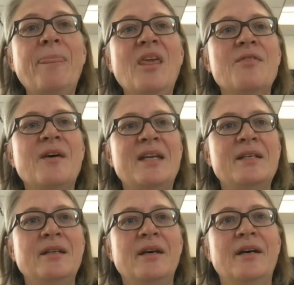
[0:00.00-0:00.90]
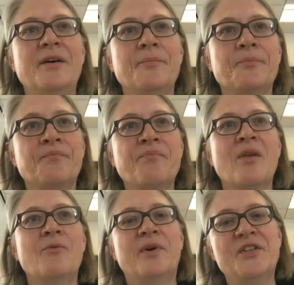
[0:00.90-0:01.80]
then
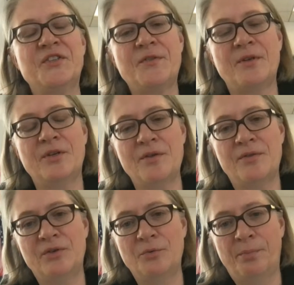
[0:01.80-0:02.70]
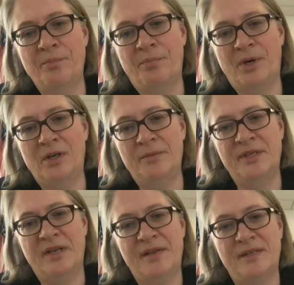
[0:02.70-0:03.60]
once the new parliament
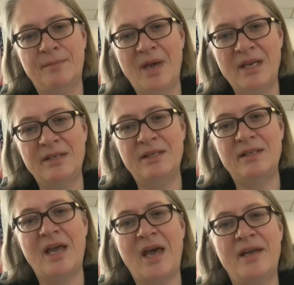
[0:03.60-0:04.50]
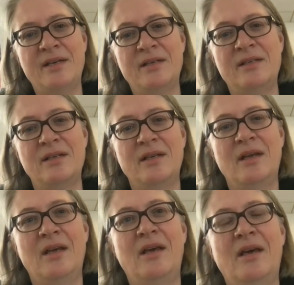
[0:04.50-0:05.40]
has met, and
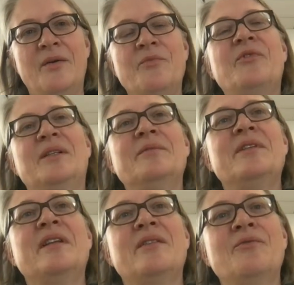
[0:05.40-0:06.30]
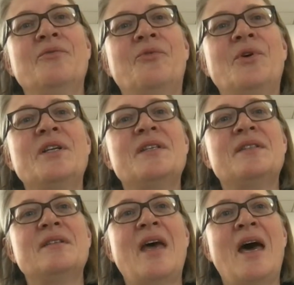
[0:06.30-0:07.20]
what
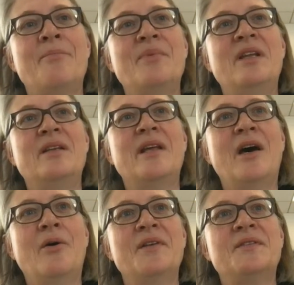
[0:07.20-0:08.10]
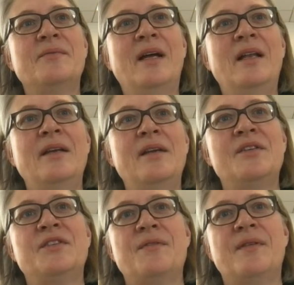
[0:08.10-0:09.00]
is happening now as well
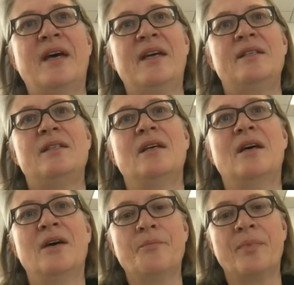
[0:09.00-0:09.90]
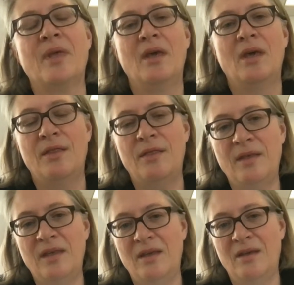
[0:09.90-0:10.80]
is that
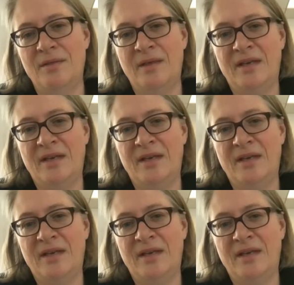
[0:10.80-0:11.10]
the